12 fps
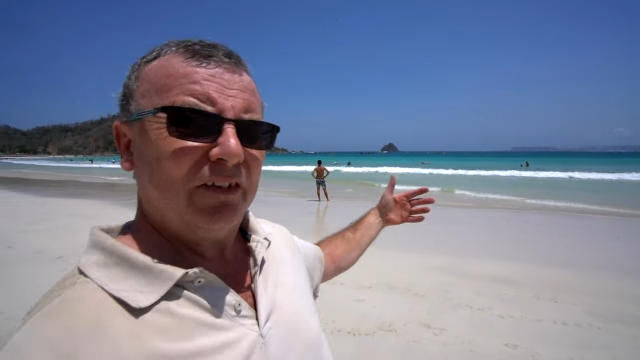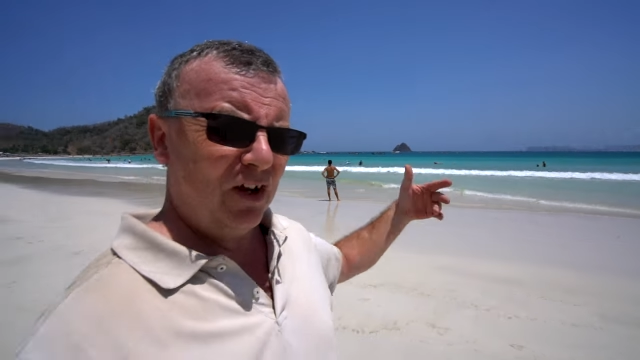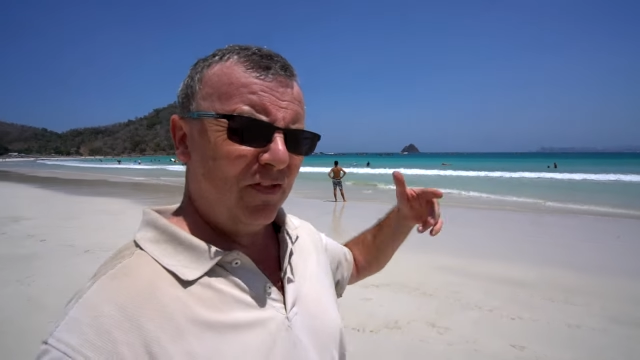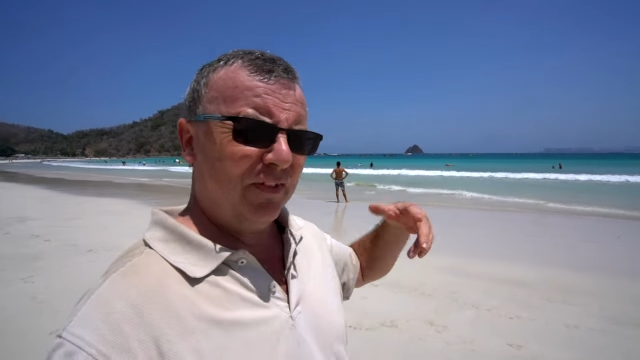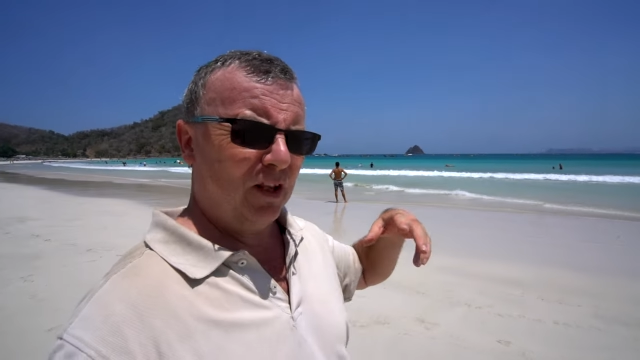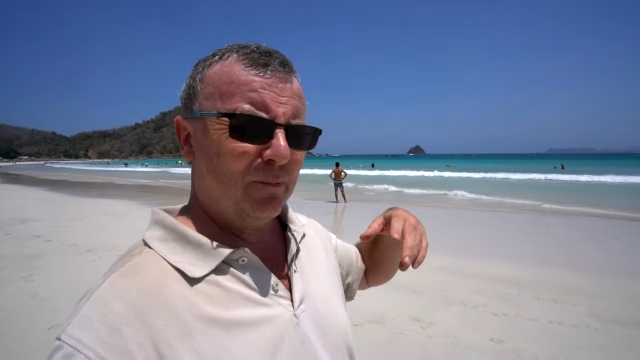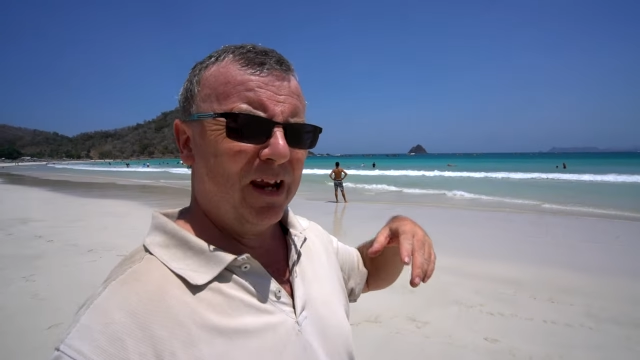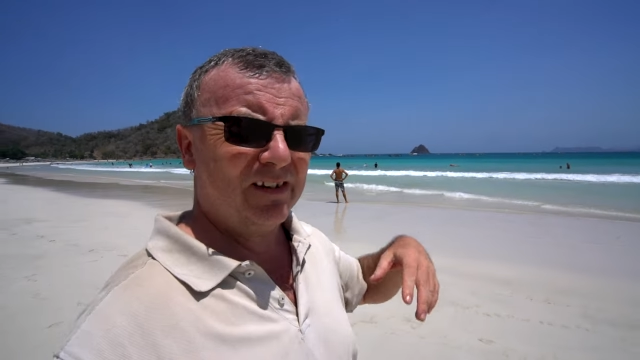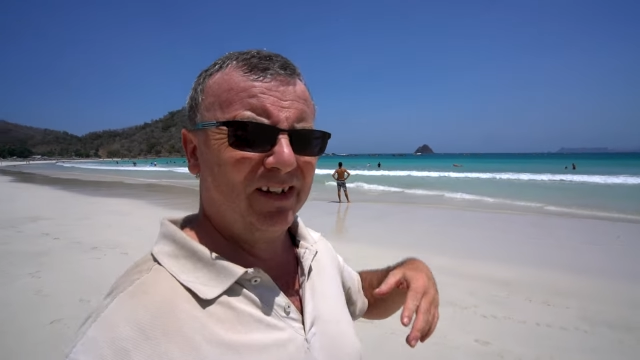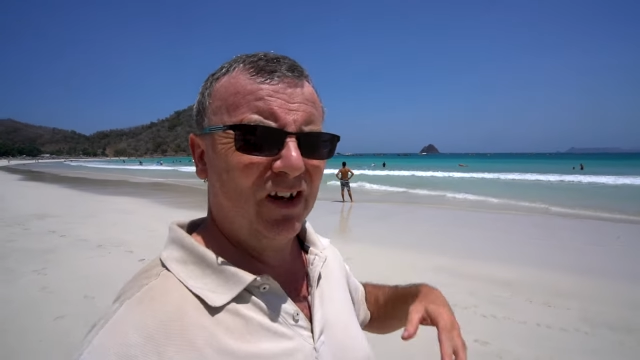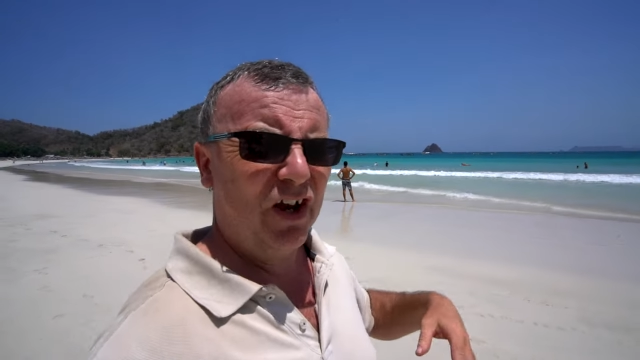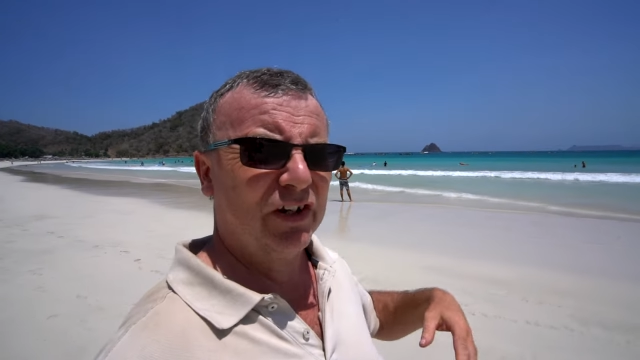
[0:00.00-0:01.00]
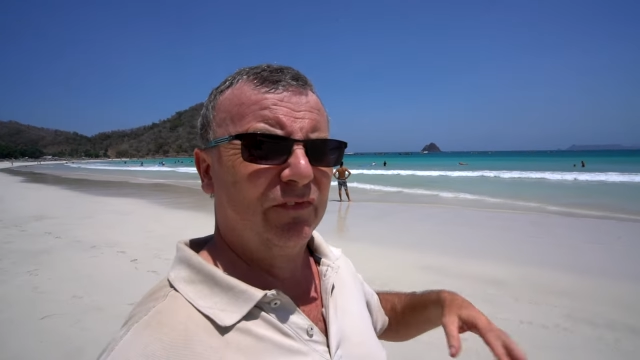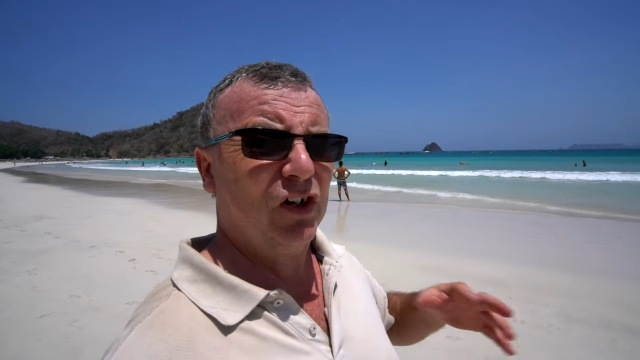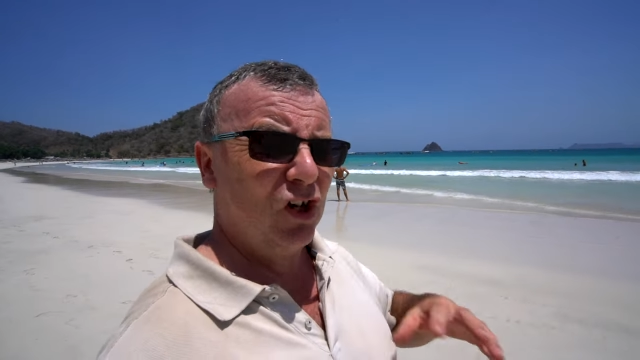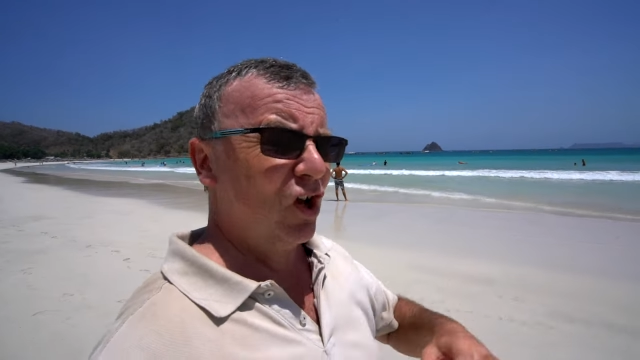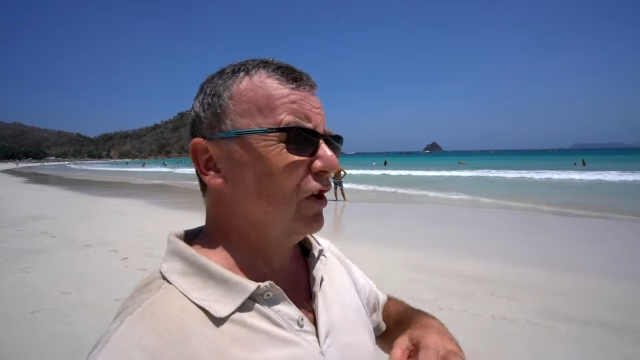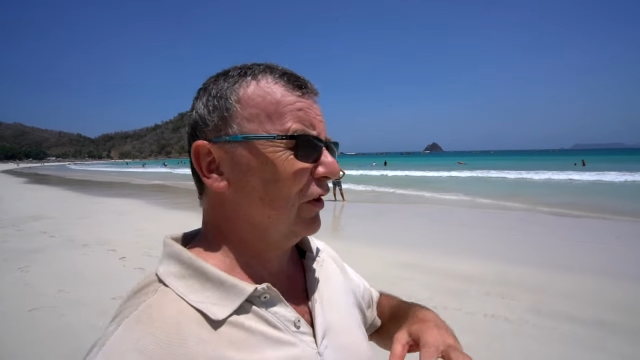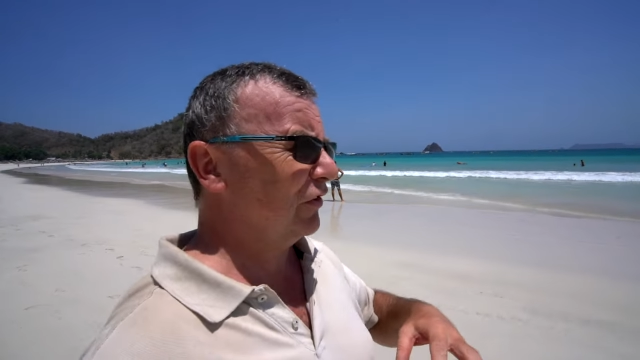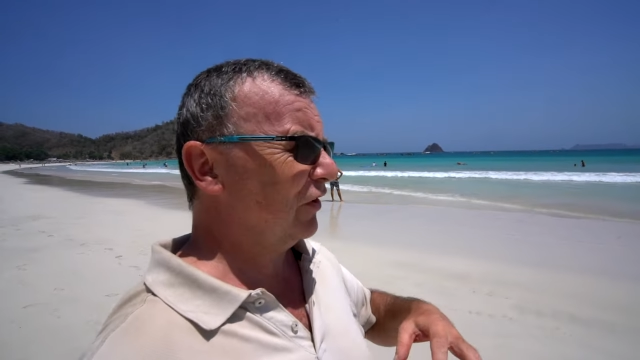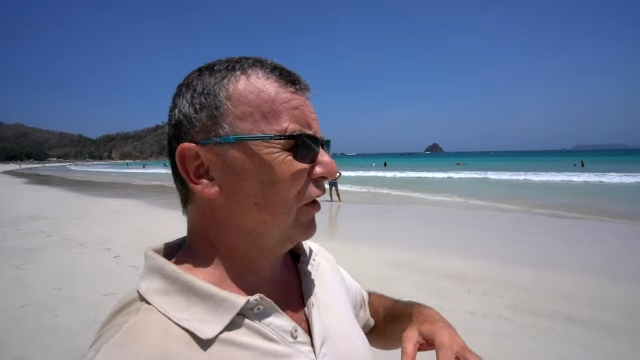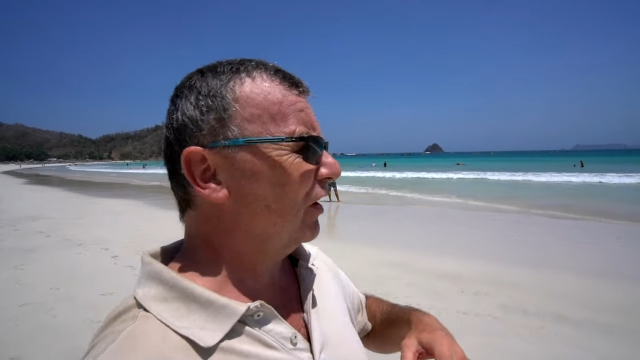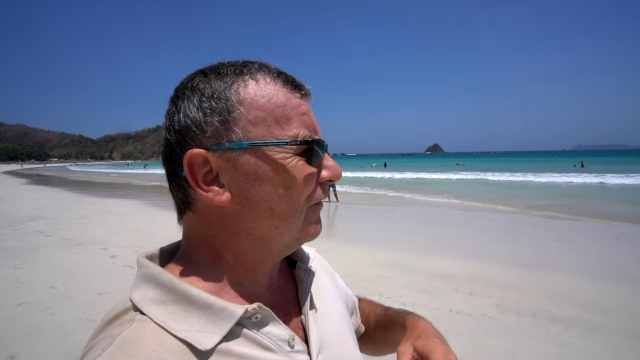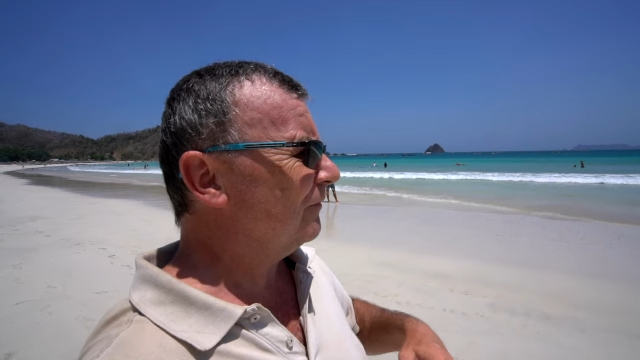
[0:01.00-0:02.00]
The other thing that makes it nice for learner
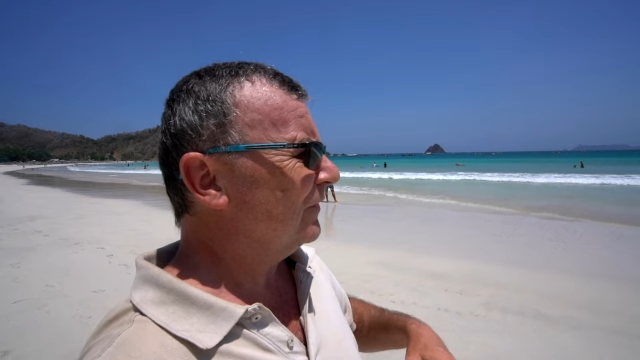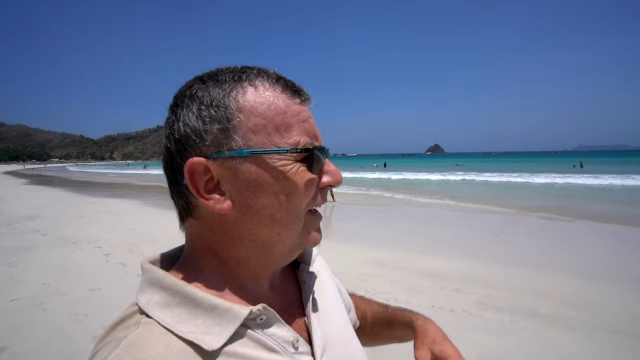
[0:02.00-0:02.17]
surf